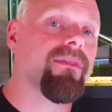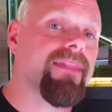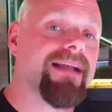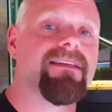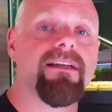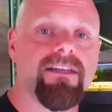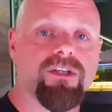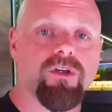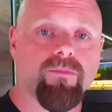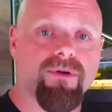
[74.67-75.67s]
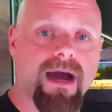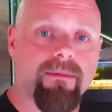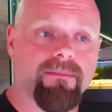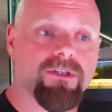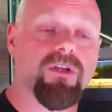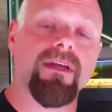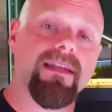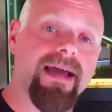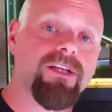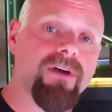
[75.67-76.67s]
that's an additional problem. So the
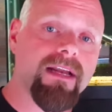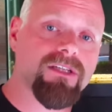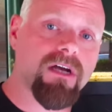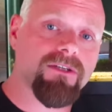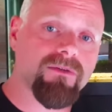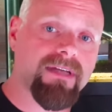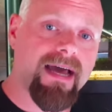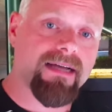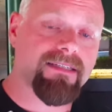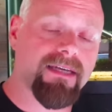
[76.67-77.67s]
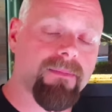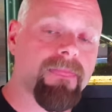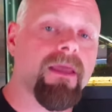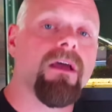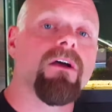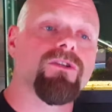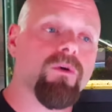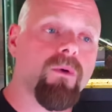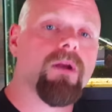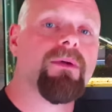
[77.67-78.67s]
nitrite is also toxic.
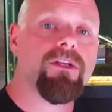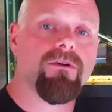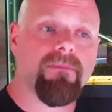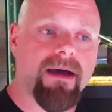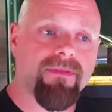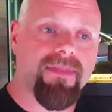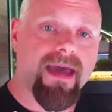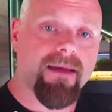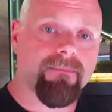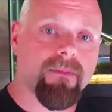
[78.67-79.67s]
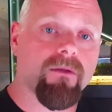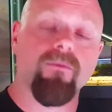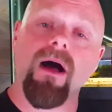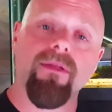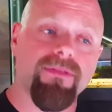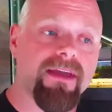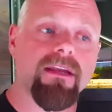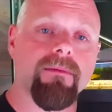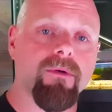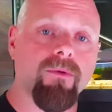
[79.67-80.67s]
So what do we do about that? Well,
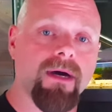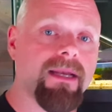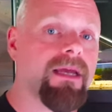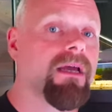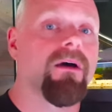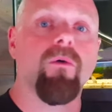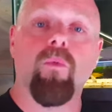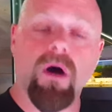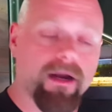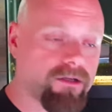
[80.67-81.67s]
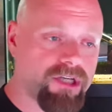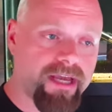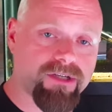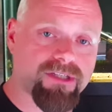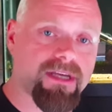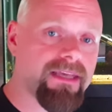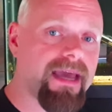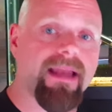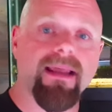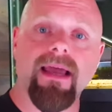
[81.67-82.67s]
thing number one, water changes.
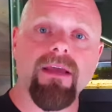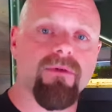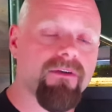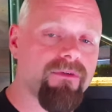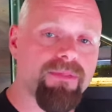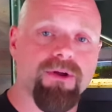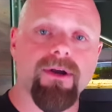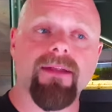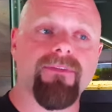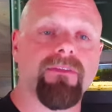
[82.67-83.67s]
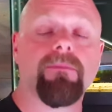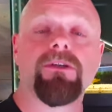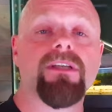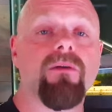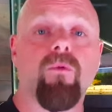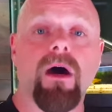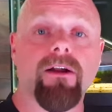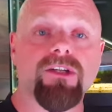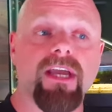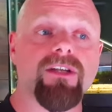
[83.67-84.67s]
Again, anywhere from 30 to 50%
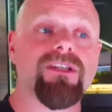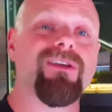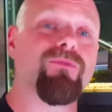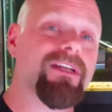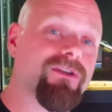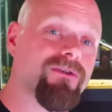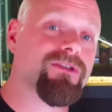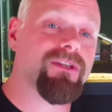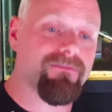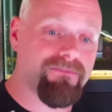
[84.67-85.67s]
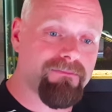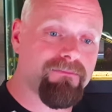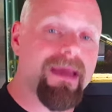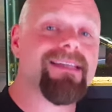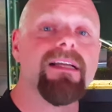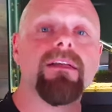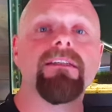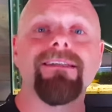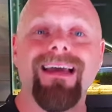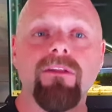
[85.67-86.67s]
water changes to reduce, basically
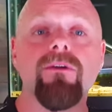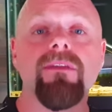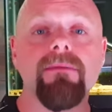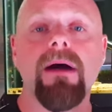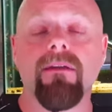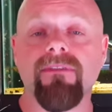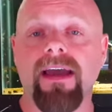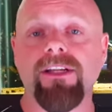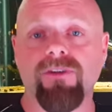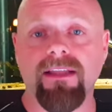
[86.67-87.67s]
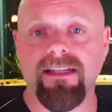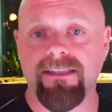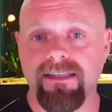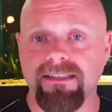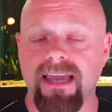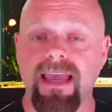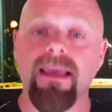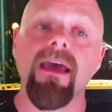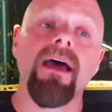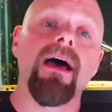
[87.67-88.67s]
to dilute the amount of nitrite that's in the tank.
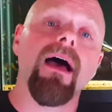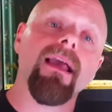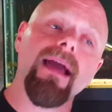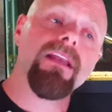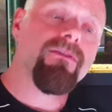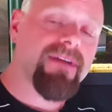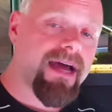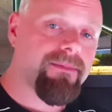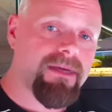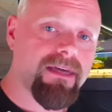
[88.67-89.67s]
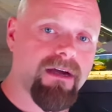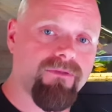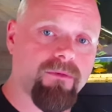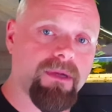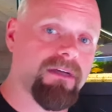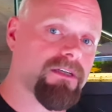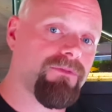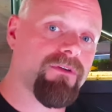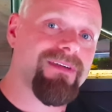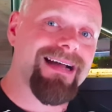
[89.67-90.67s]
Again, you've got to be careful because
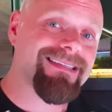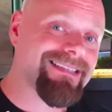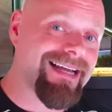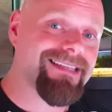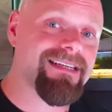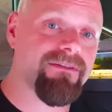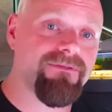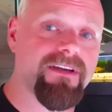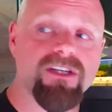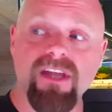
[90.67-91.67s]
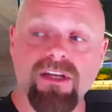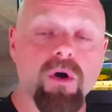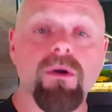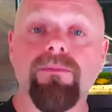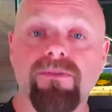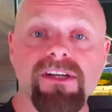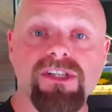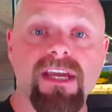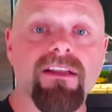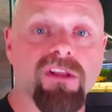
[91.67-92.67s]
if you've got sensitive fish that don't
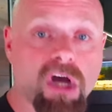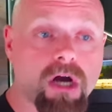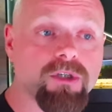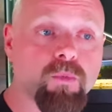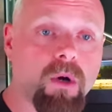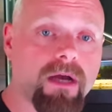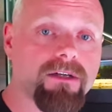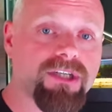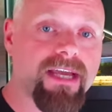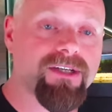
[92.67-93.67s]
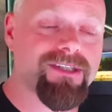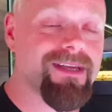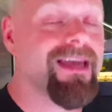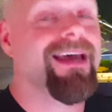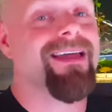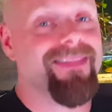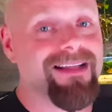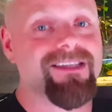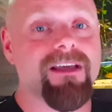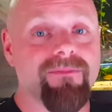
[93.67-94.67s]
appreciate large water changes,
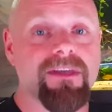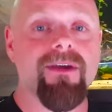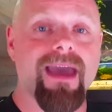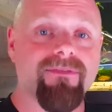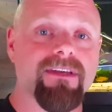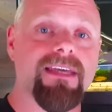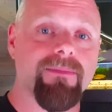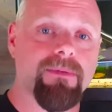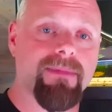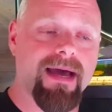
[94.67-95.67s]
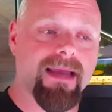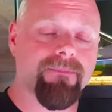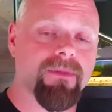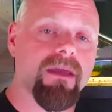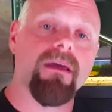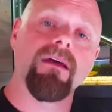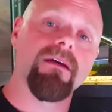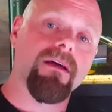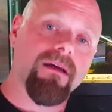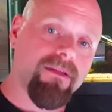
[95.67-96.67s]
that's something you have to keep in mind.
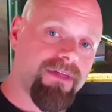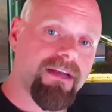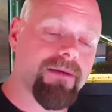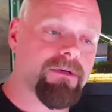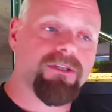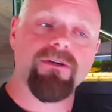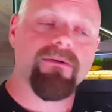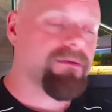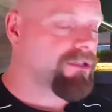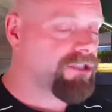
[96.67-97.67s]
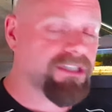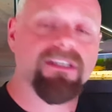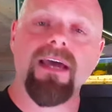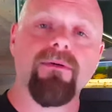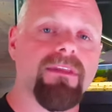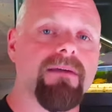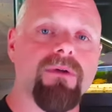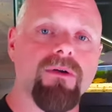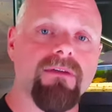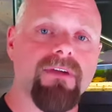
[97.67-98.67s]
Thing number two, just like with the
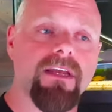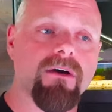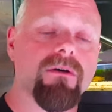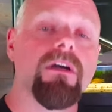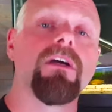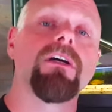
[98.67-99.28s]
ammonia video,